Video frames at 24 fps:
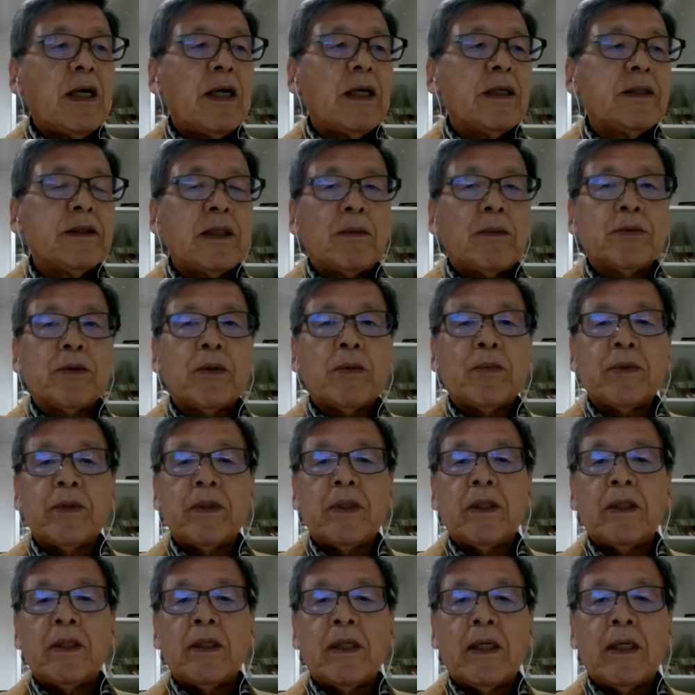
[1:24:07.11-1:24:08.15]
in terms of
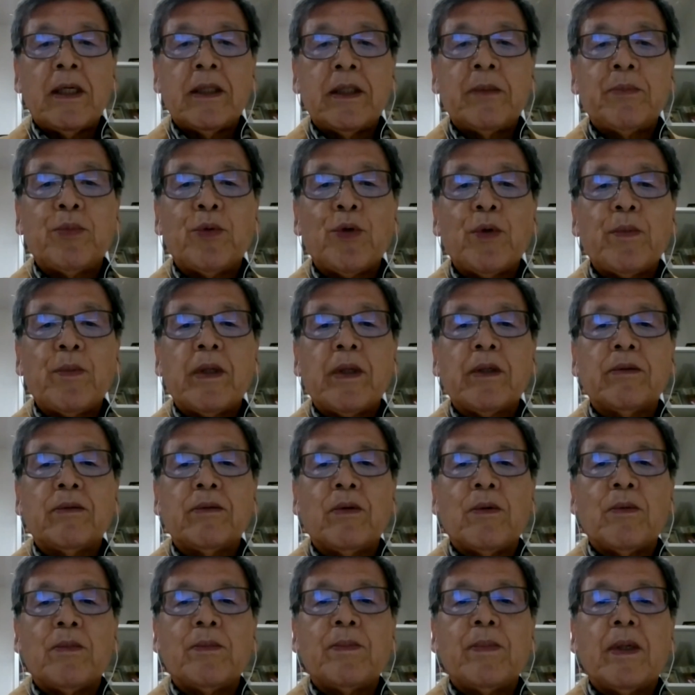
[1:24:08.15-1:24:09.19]
the deployment
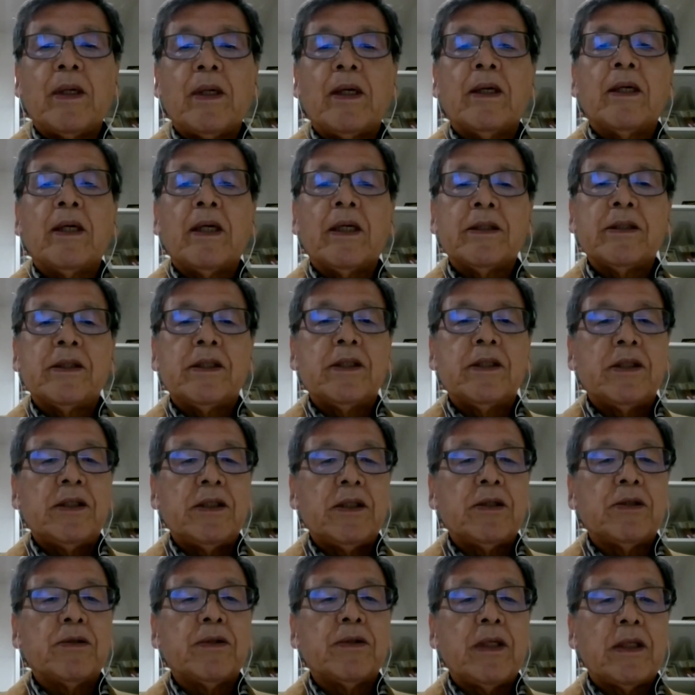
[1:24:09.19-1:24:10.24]
of
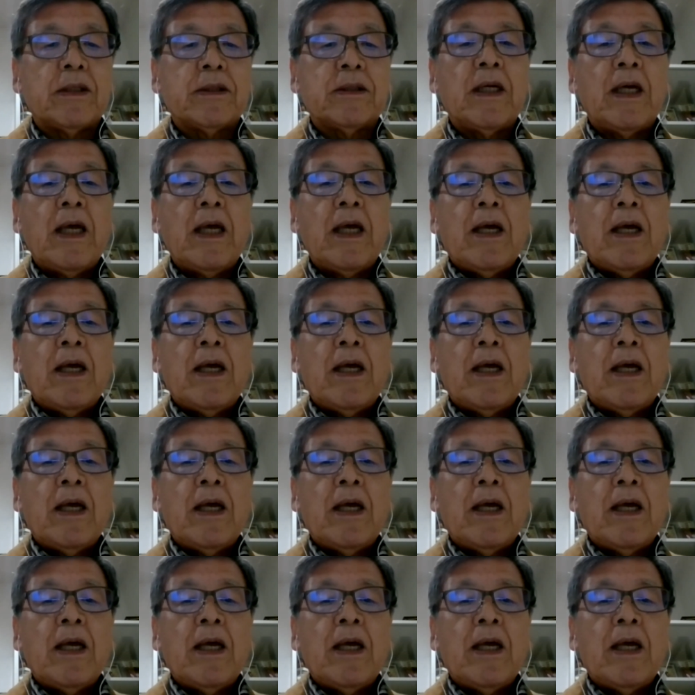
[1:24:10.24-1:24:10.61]
CCUS.